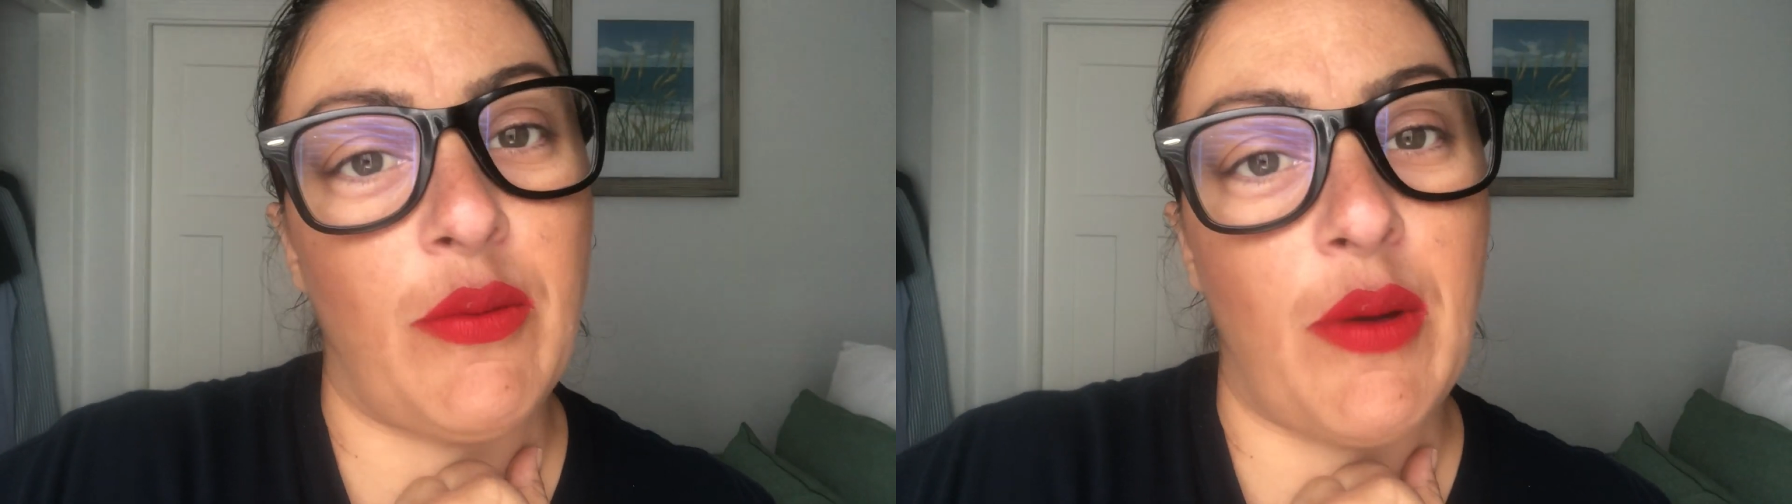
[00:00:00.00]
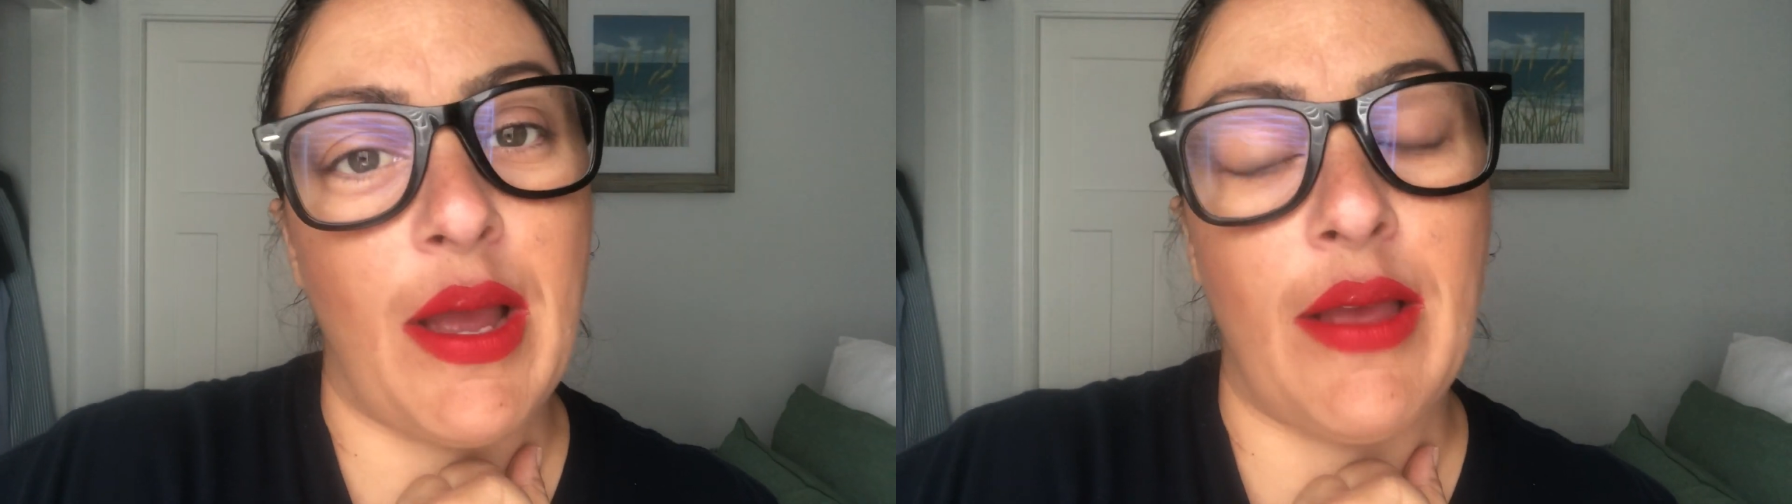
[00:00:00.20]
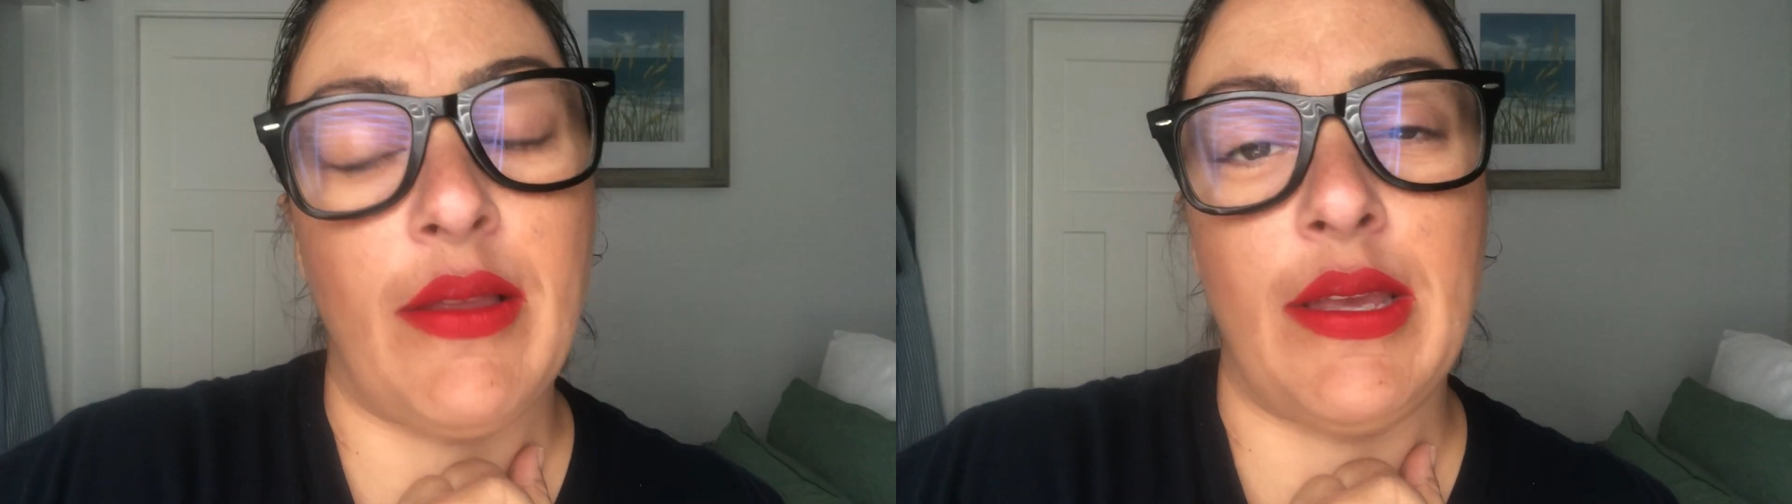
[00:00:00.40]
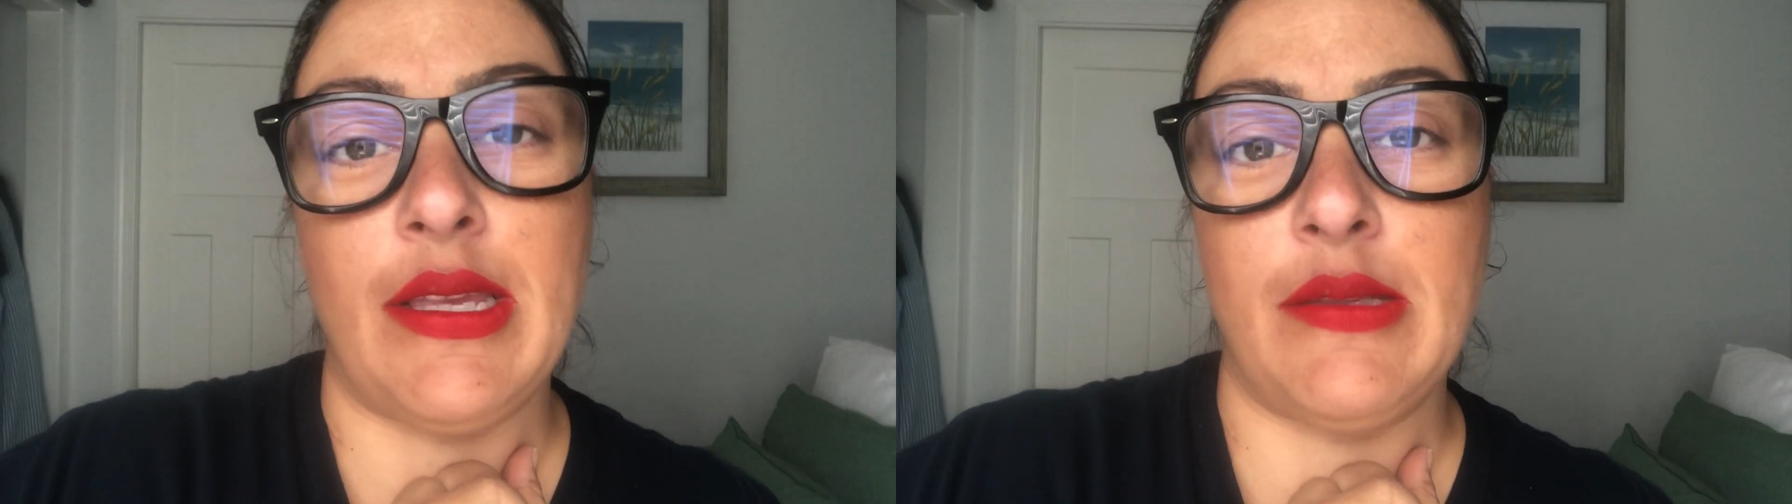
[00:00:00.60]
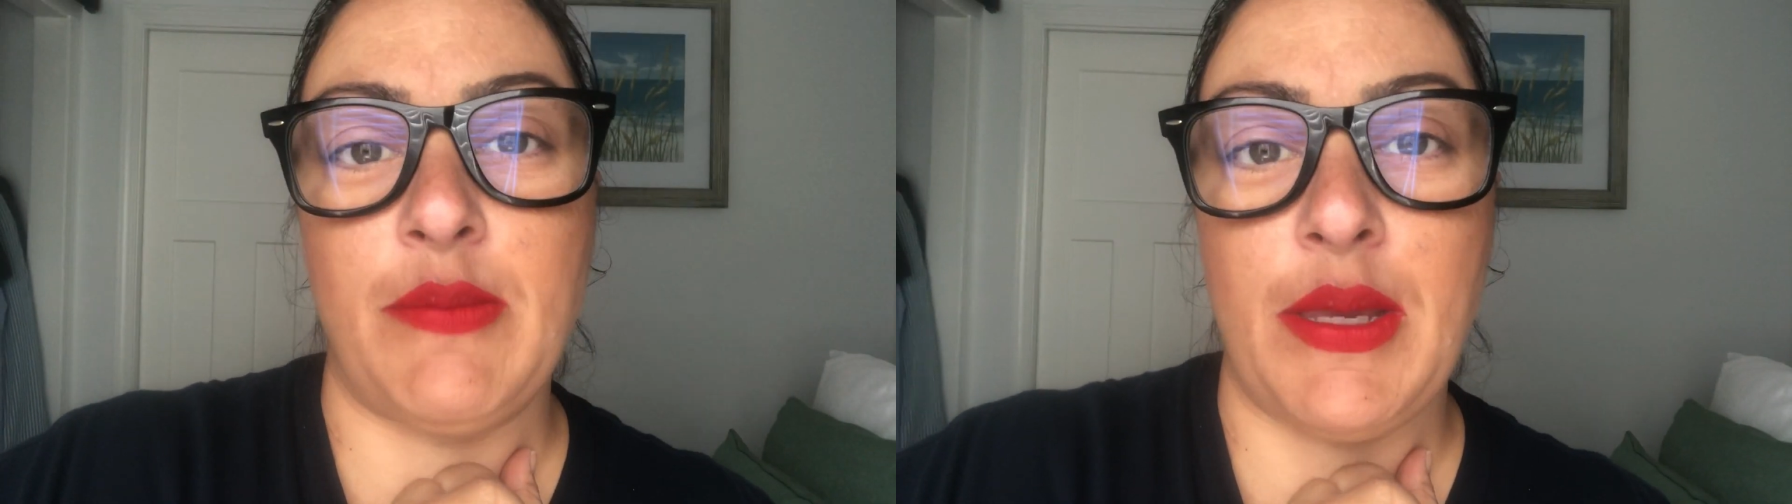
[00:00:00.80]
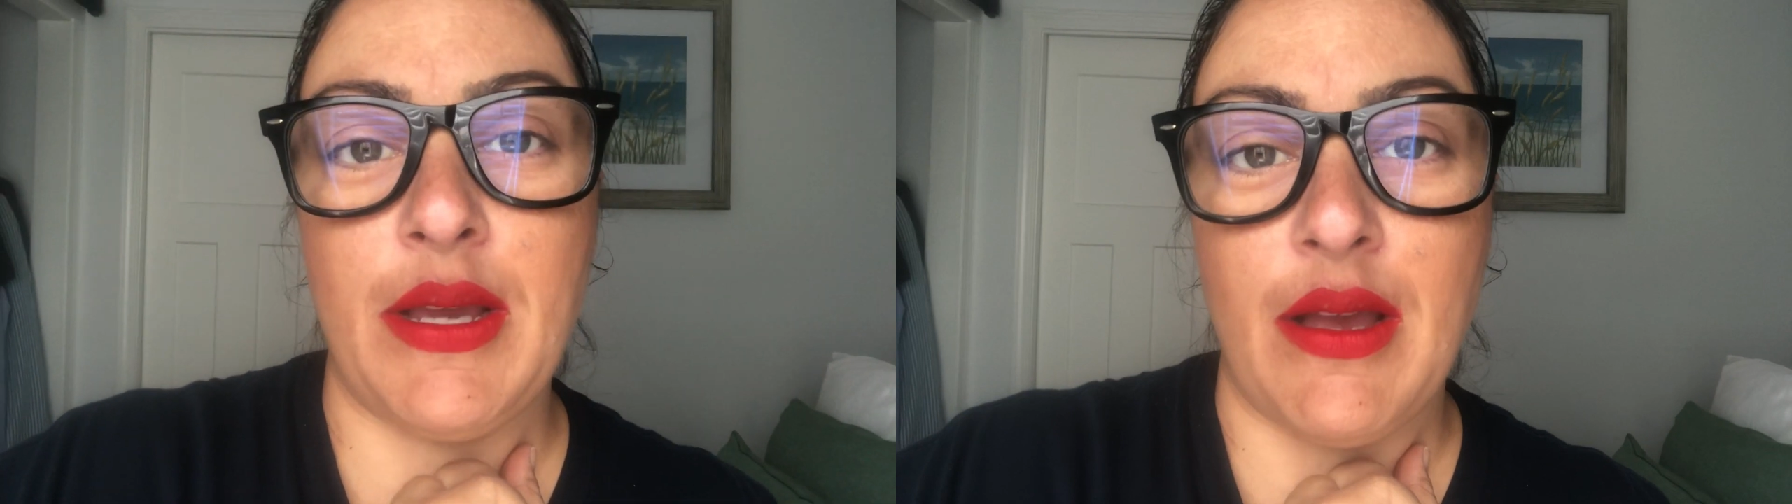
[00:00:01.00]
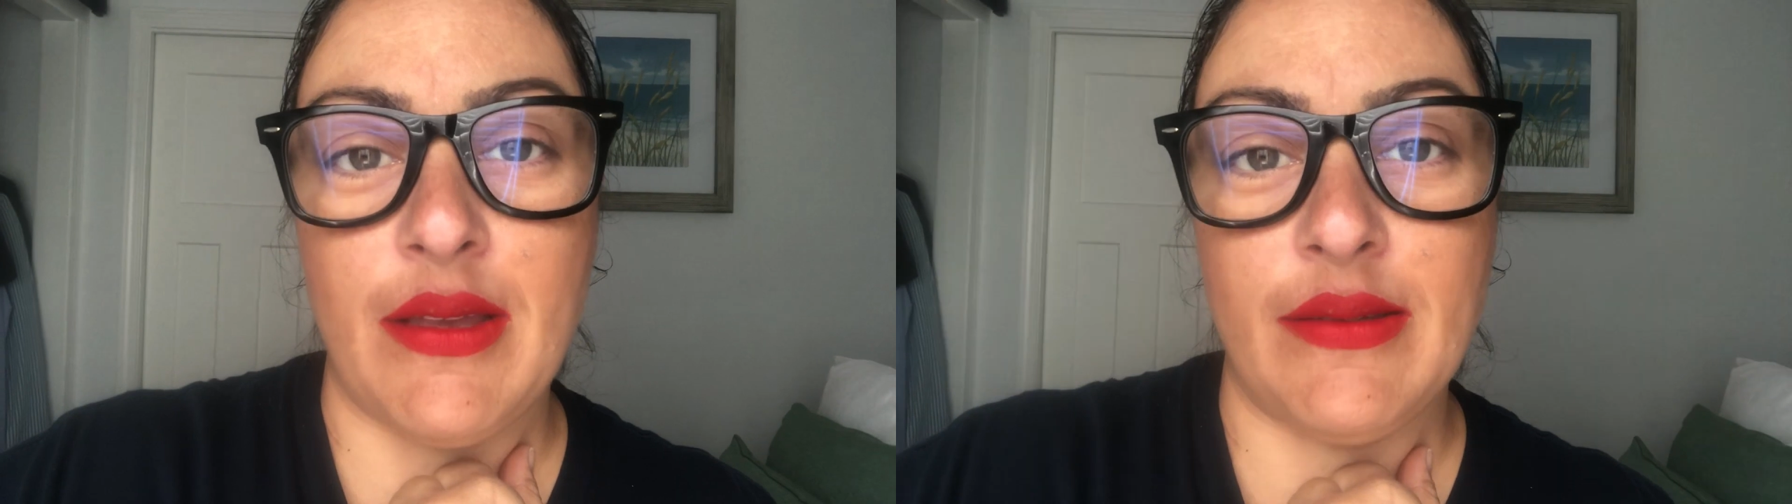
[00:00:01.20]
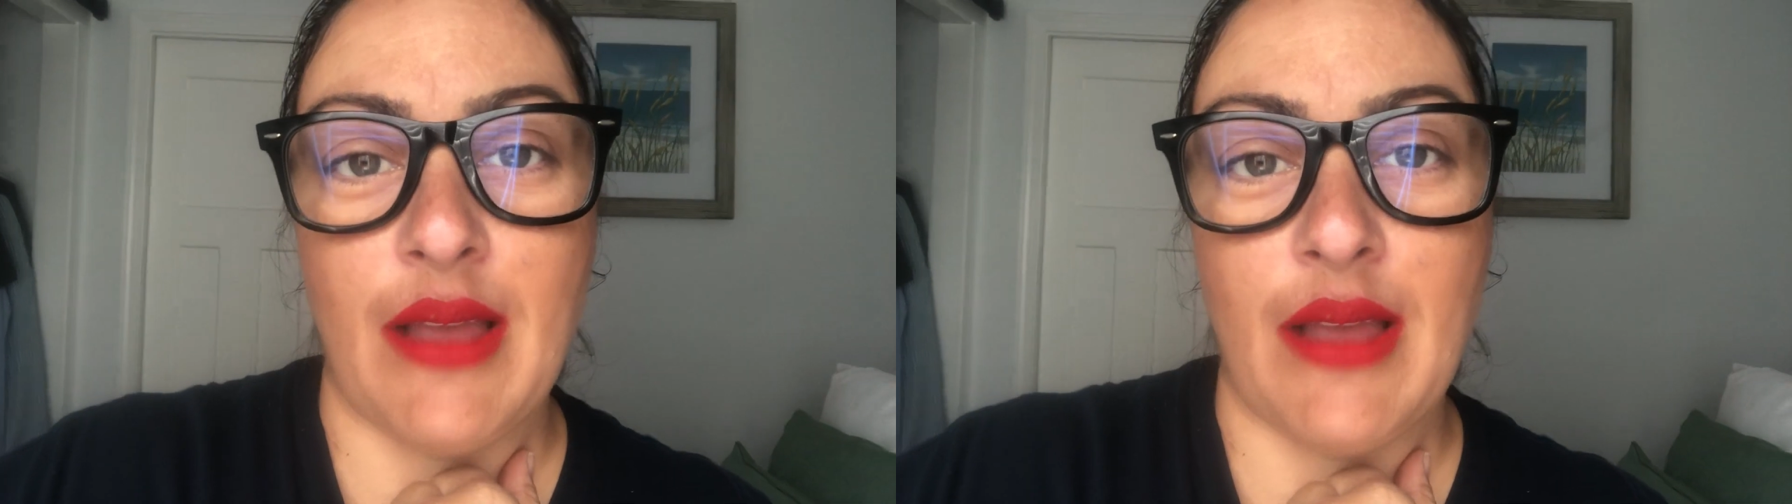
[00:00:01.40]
while is because